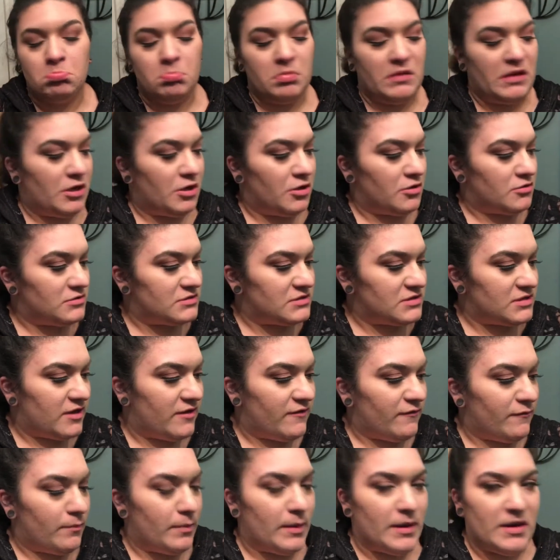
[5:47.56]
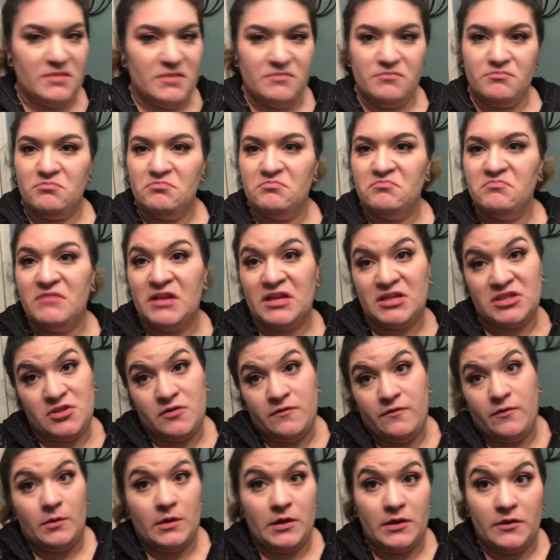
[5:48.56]
big girl stuff, but that's
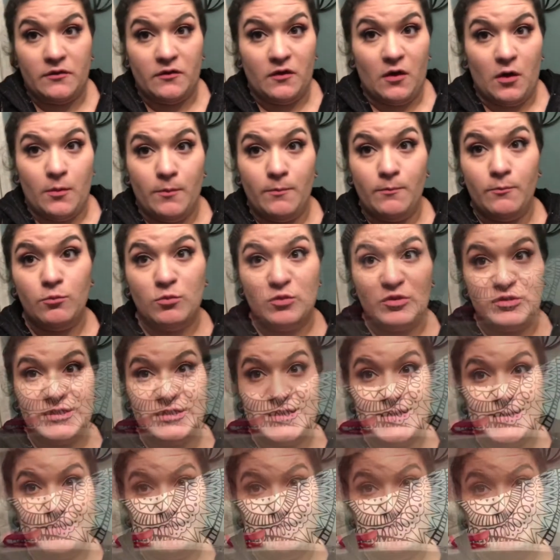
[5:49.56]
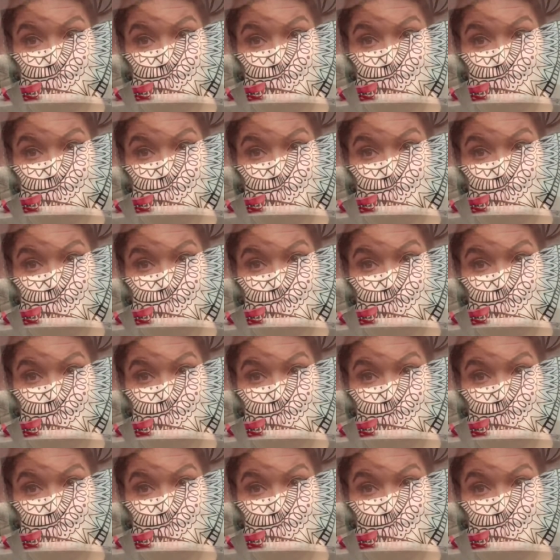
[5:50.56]
over with. So we'll see.